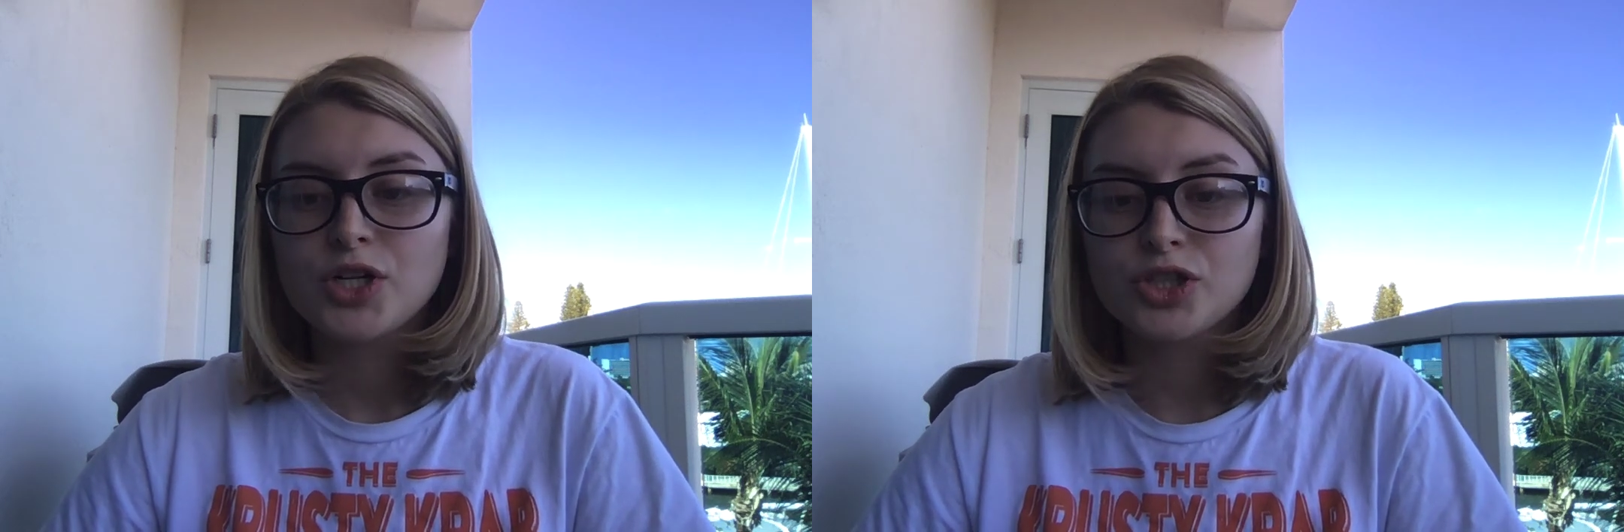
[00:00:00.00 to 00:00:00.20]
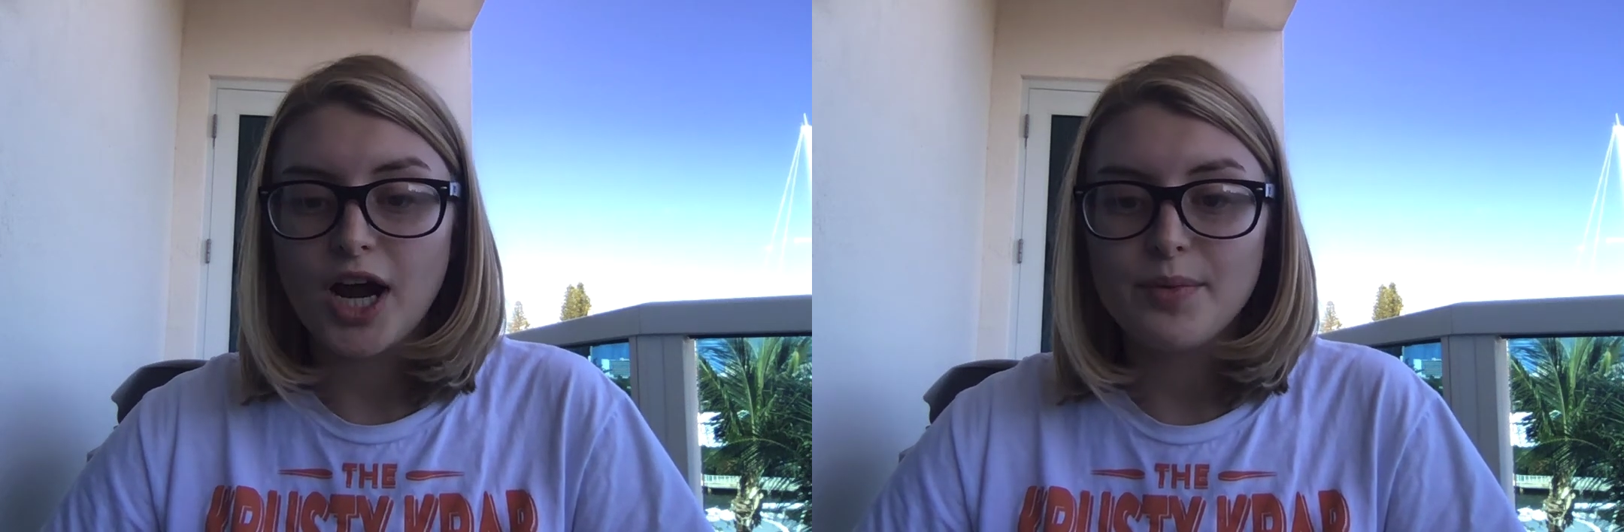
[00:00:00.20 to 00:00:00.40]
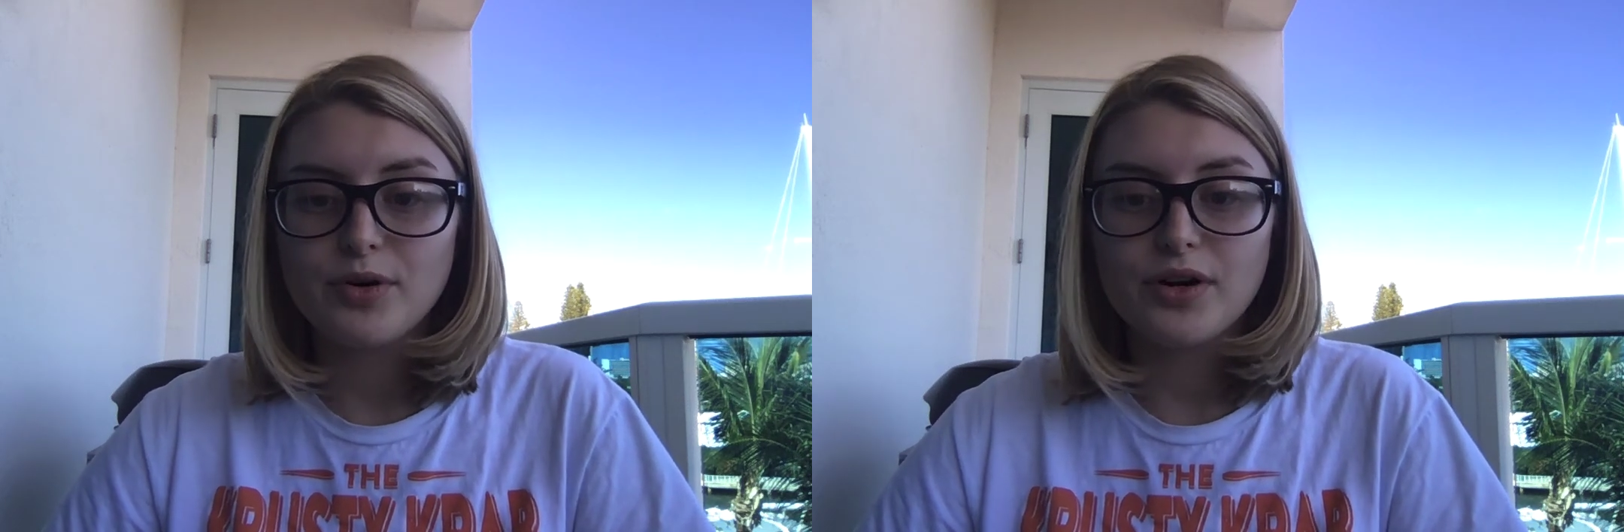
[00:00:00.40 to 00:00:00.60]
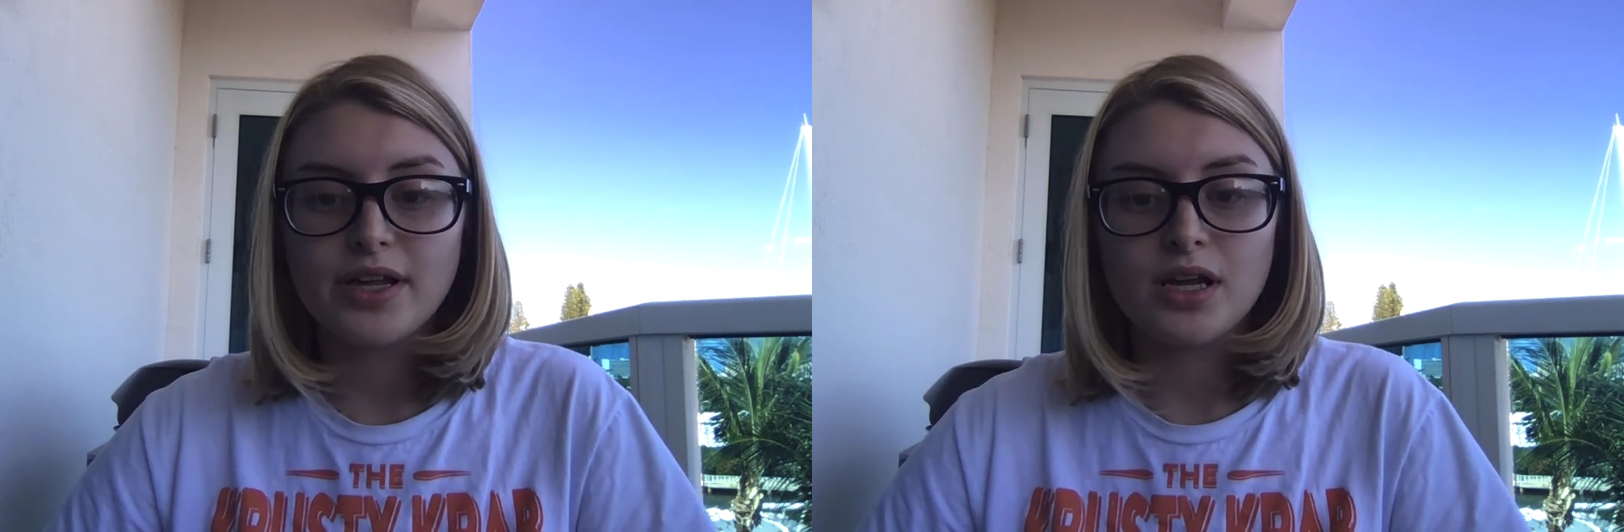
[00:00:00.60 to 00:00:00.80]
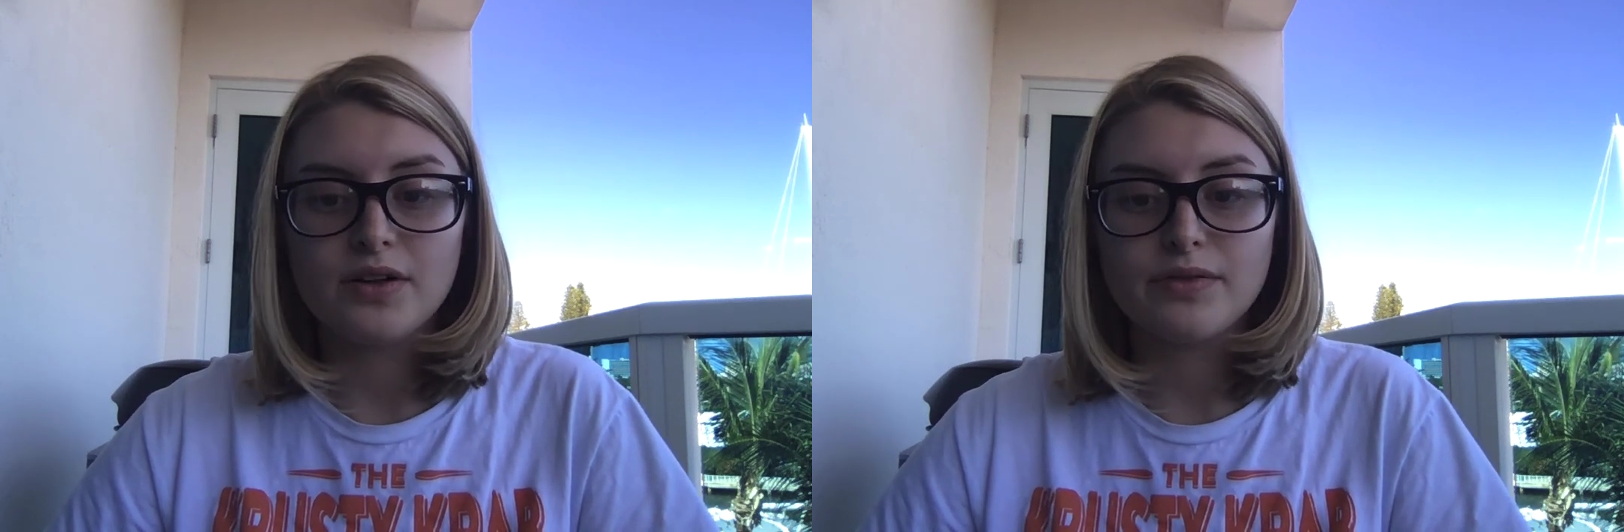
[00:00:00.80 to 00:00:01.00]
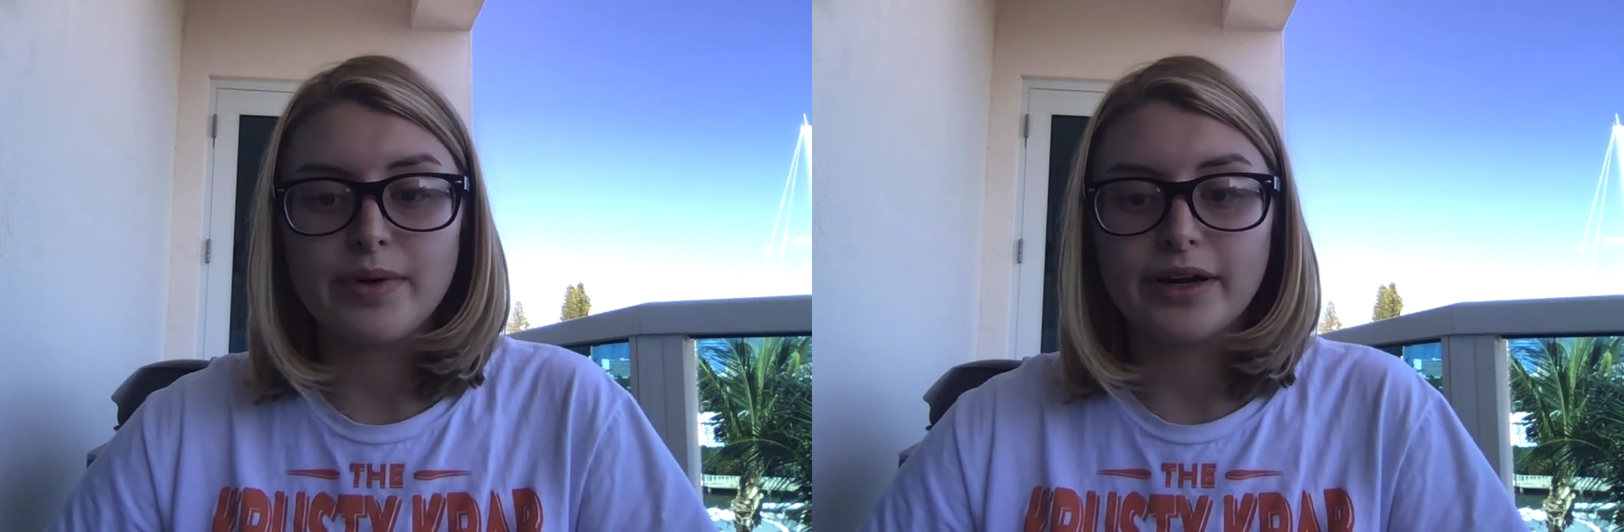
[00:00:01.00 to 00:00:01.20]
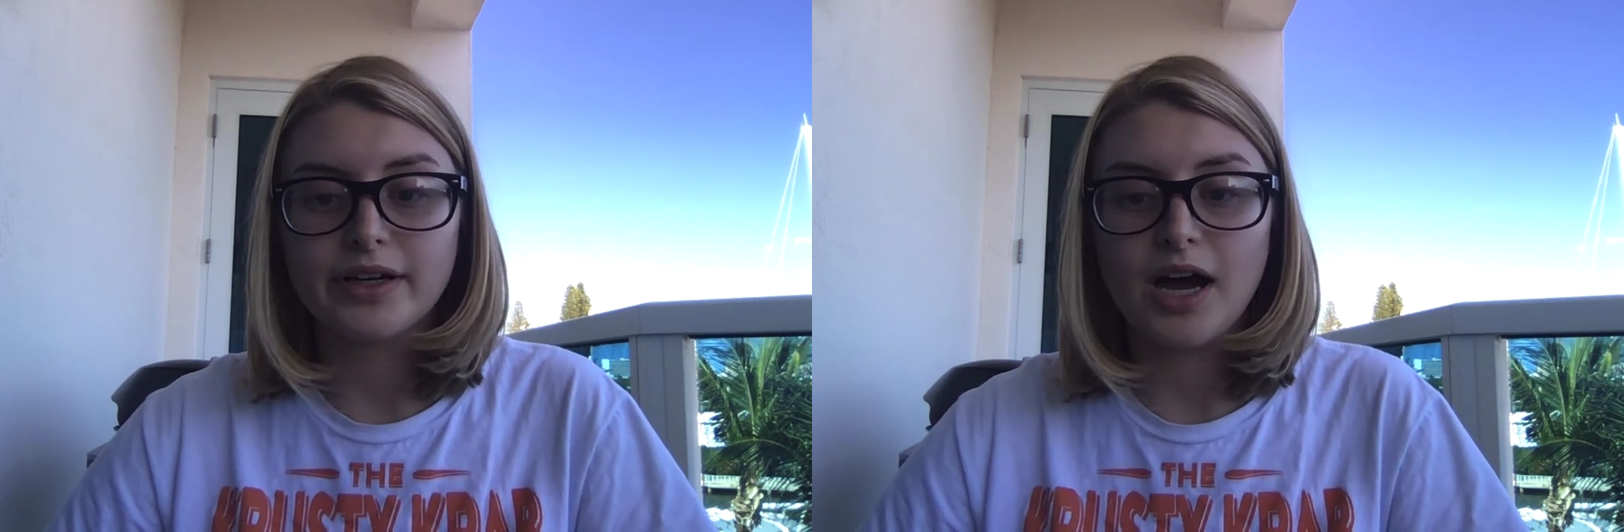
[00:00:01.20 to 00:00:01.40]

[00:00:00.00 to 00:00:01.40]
tribal and Native American